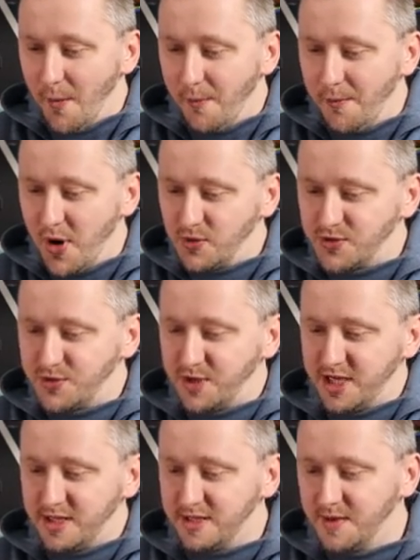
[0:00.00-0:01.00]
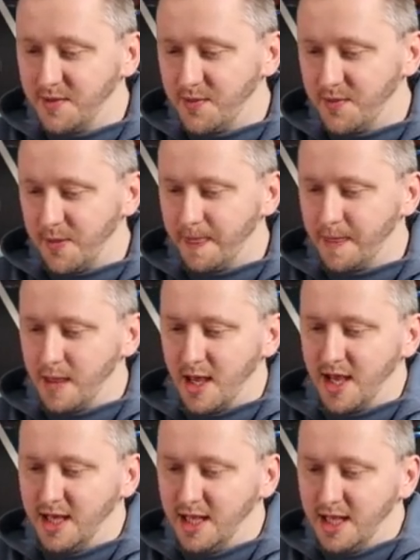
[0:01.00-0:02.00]
Bonesweet,
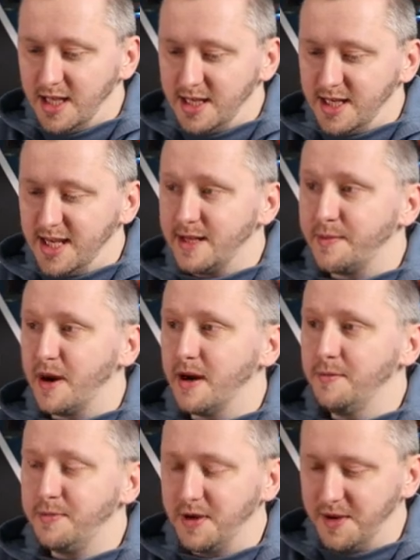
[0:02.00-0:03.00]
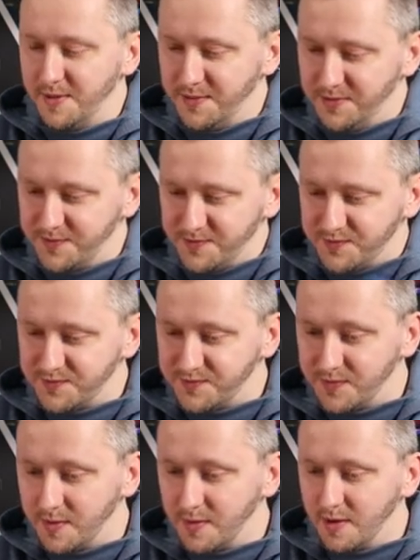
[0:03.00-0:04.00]
Lily Pup,
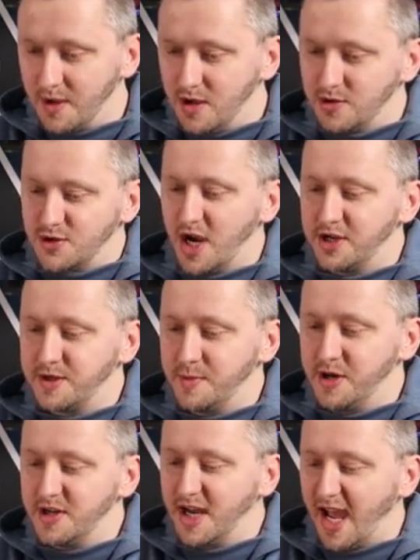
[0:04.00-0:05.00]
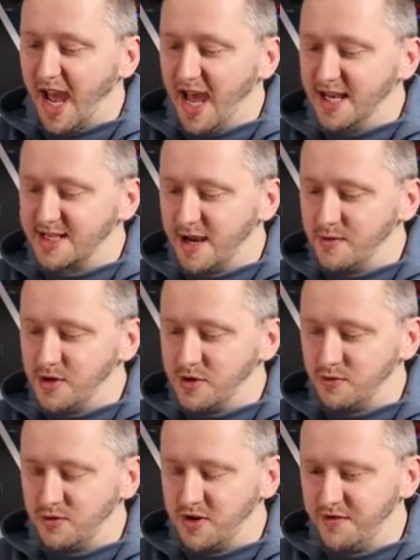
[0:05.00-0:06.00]
Charjabug as
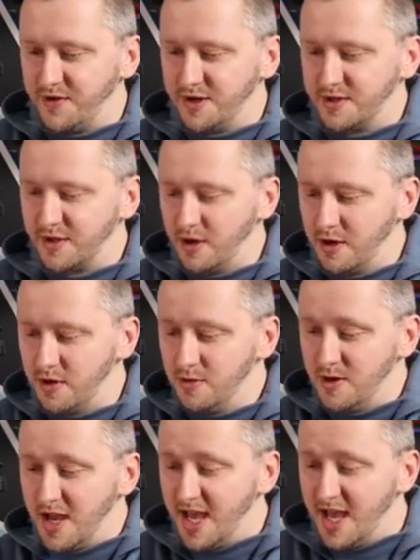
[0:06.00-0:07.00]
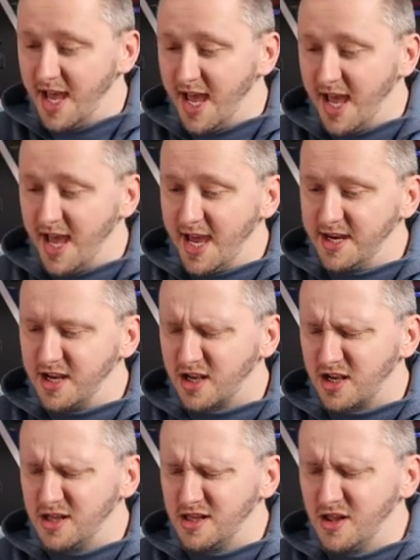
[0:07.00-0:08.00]
our Reverse Holo,
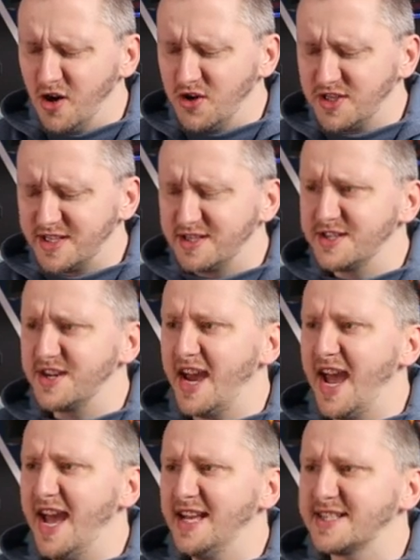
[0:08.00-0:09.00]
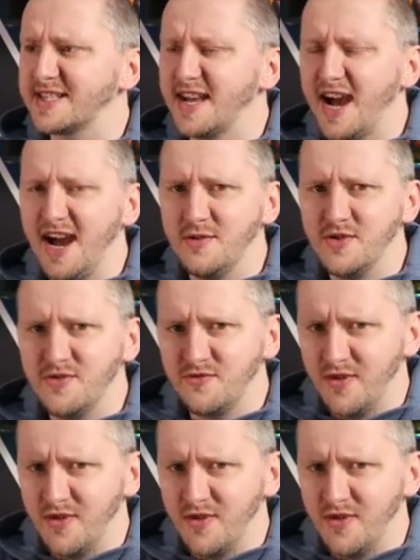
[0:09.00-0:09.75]
and Cloyster as our